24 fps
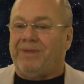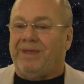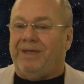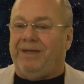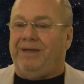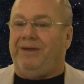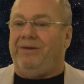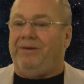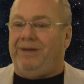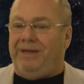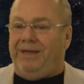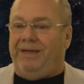
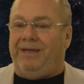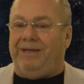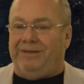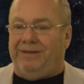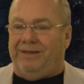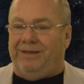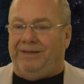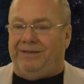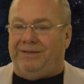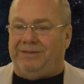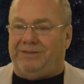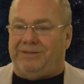in
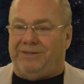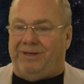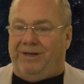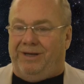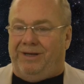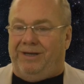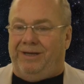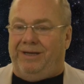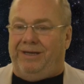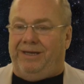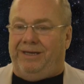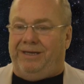that
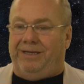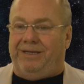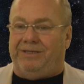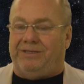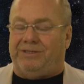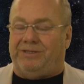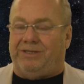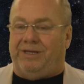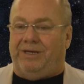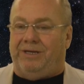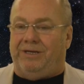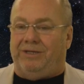it
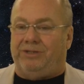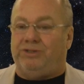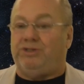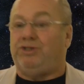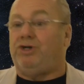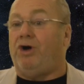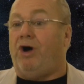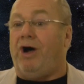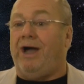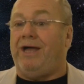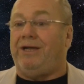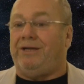is
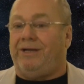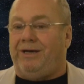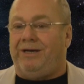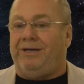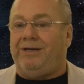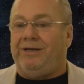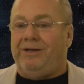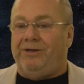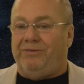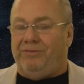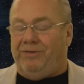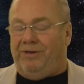
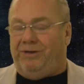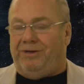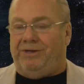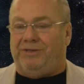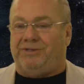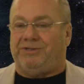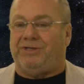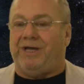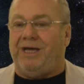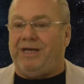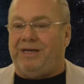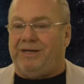China that
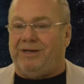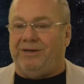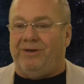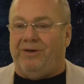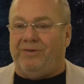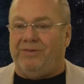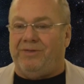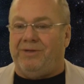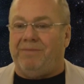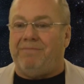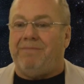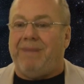has taken
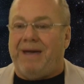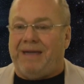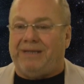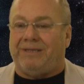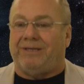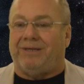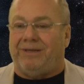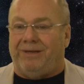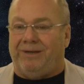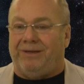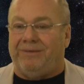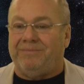on the
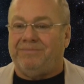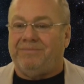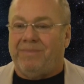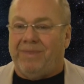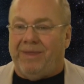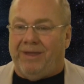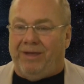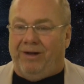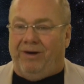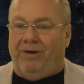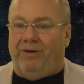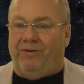mantle
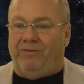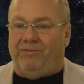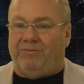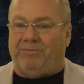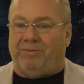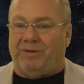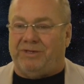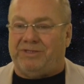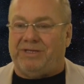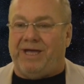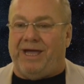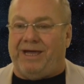of
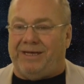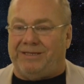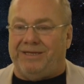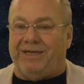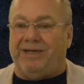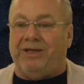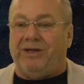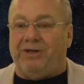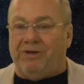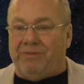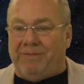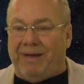
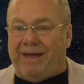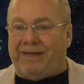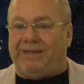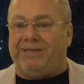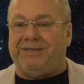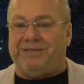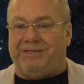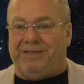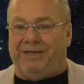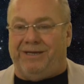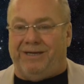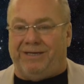protecting
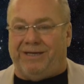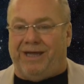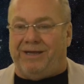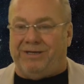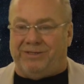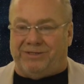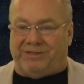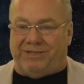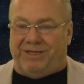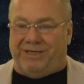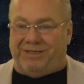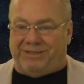humanity
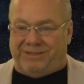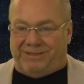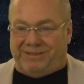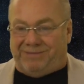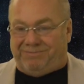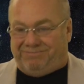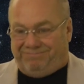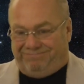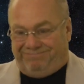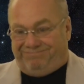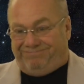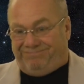against this
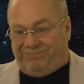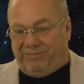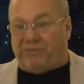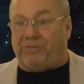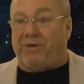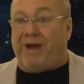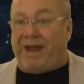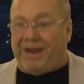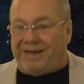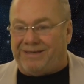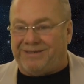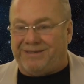
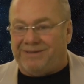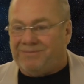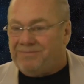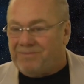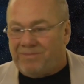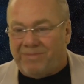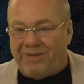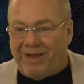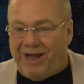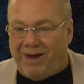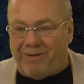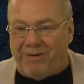threat.
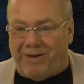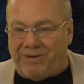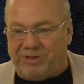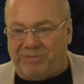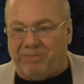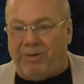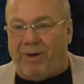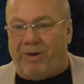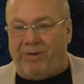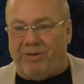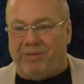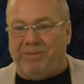I won't
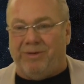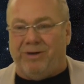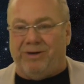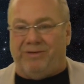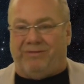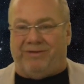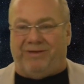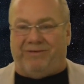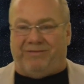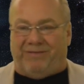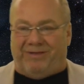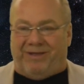spoil the
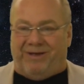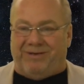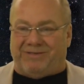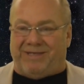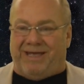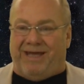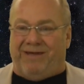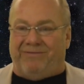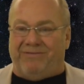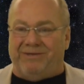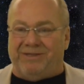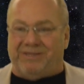movie for those
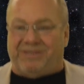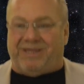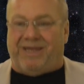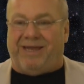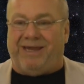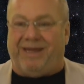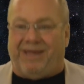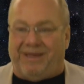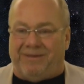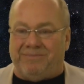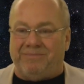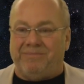that haven't
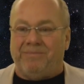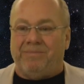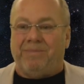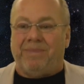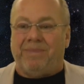seen it.